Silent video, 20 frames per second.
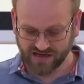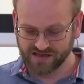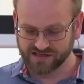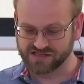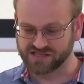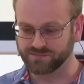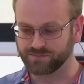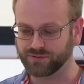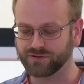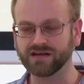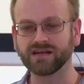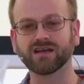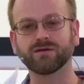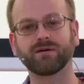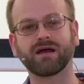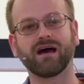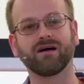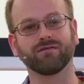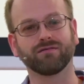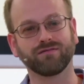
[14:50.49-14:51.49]
to bring
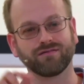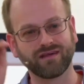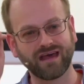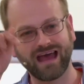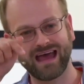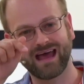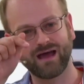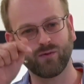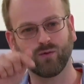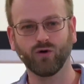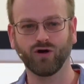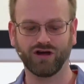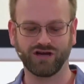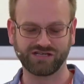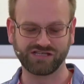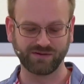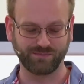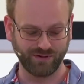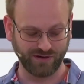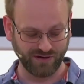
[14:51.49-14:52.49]
about their
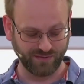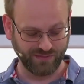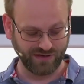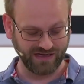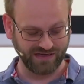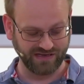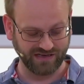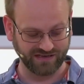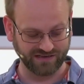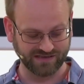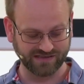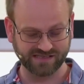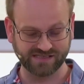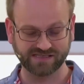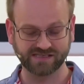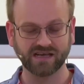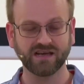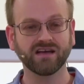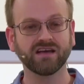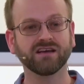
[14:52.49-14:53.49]
worship and obedience